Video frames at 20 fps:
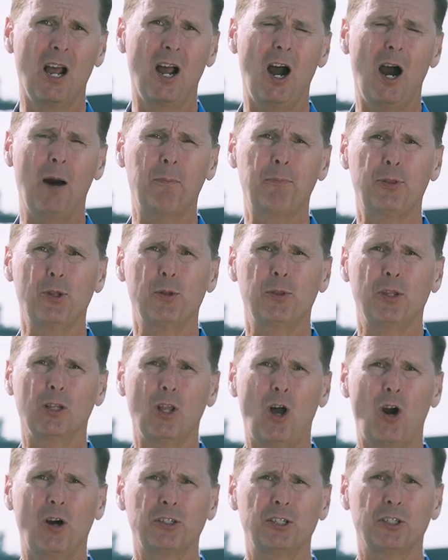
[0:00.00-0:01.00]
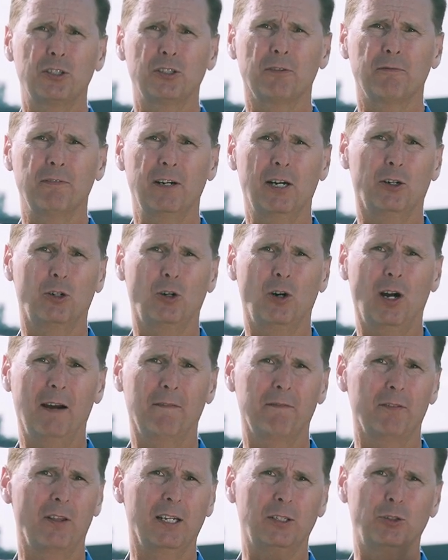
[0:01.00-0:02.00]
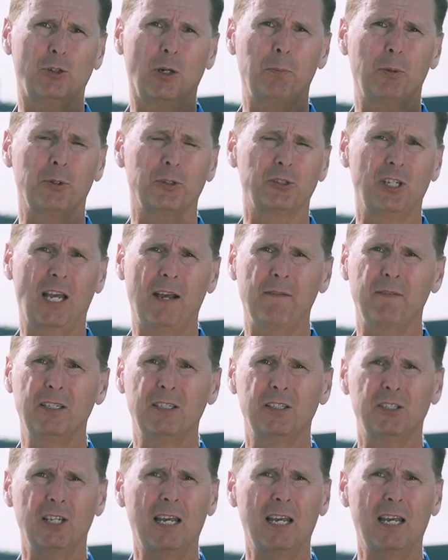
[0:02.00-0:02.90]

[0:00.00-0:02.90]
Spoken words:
up to the largest of aircraft like 777s,